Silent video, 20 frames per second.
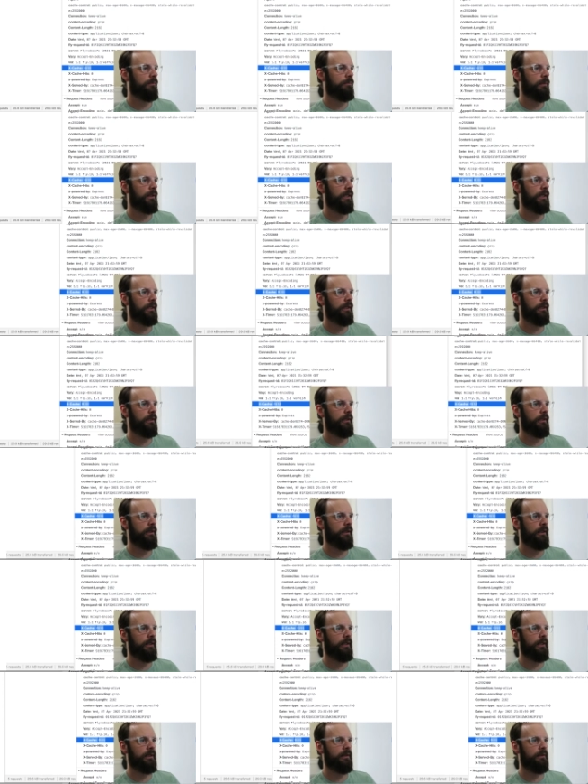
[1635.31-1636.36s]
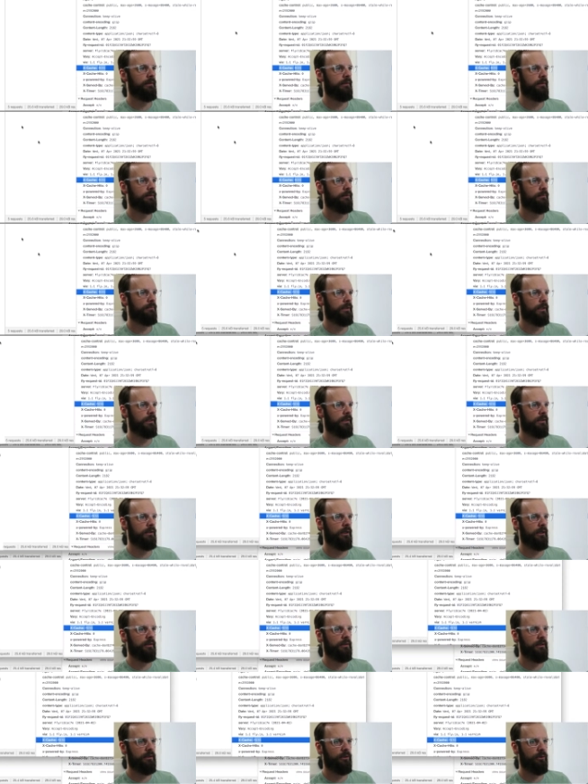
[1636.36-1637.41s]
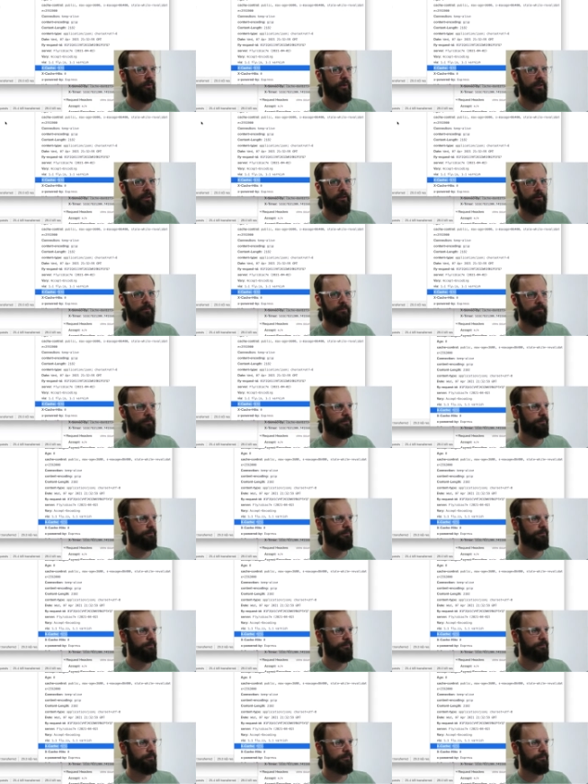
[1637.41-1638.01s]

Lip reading: my, my incognito window,